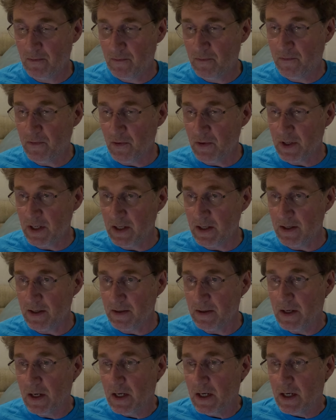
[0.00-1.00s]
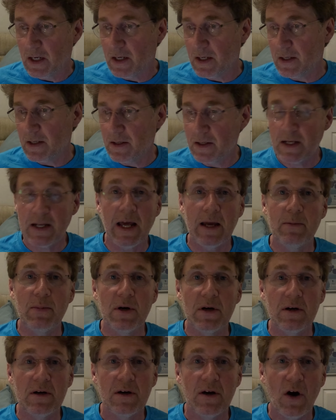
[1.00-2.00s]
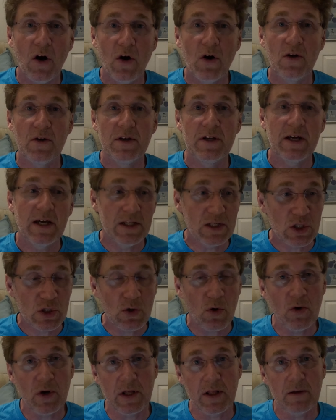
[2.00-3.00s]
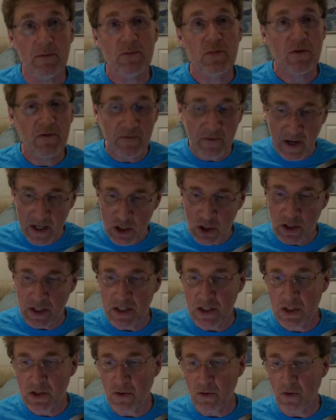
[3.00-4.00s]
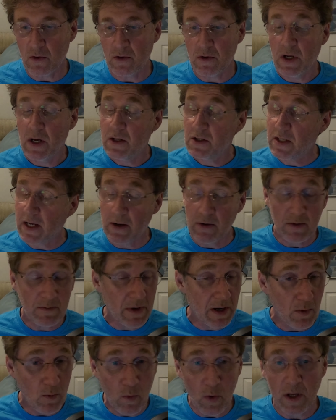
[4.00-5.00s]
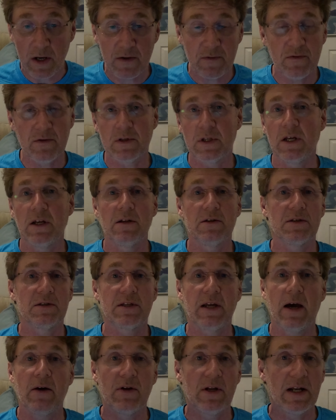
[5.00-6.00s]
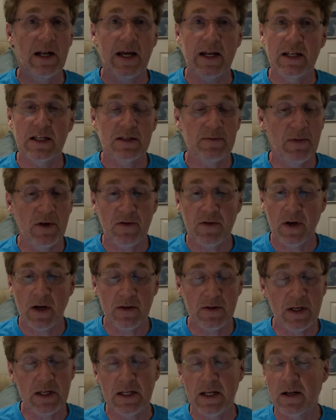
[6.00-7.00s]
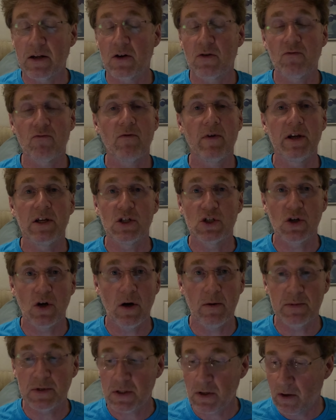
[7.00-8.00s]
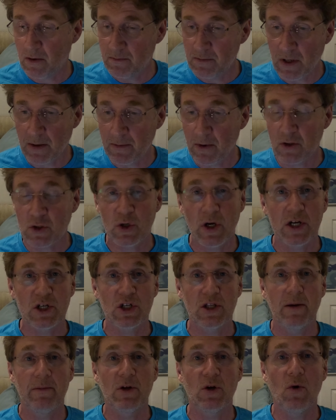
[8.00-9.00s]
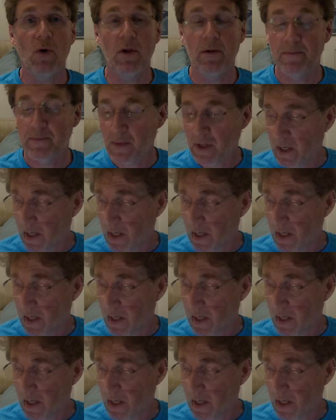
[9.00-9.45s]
for the labor on installing them. Professional install down at my wonderful dealers down in Ladysmith there. They did a great job, so I'm not trashing them at all.